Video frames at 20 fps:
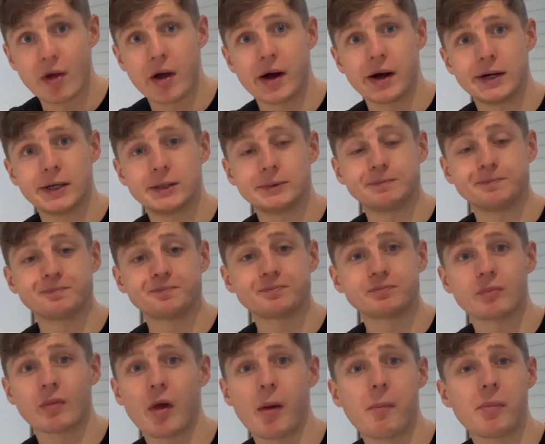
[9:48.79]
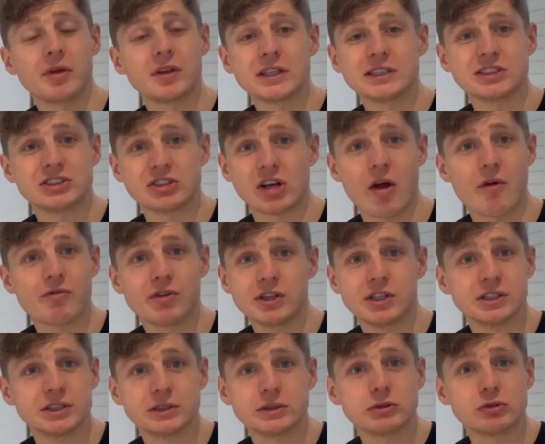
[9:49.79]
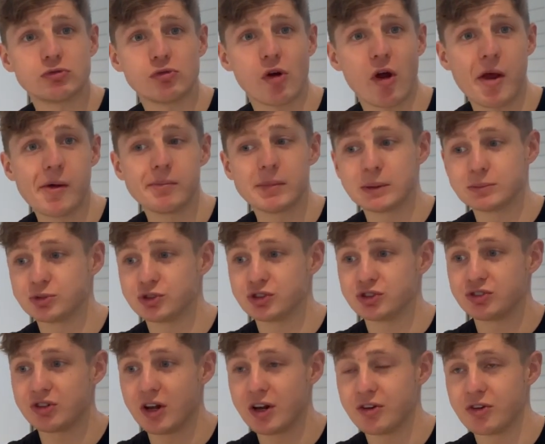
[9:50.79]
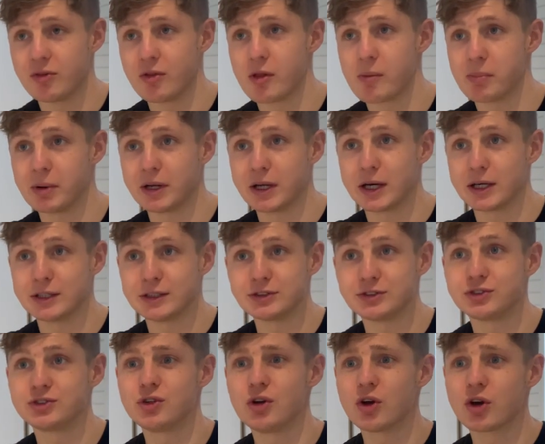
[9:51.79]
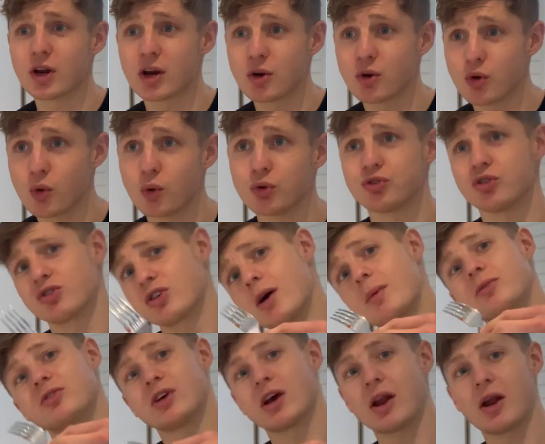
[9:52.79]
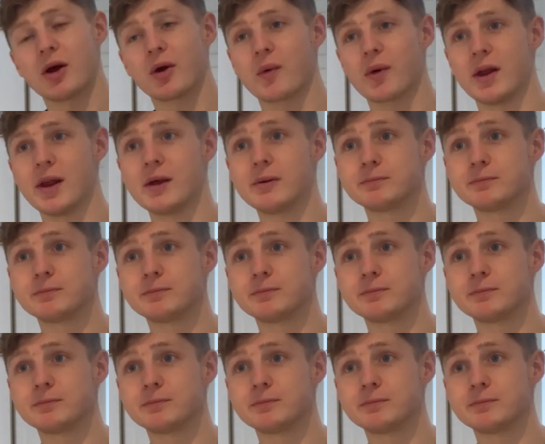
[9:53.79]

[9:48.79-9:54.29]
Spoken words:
But that's everything, really. Mum's just eating the bananas. You look gorgeous, come say hello quickly.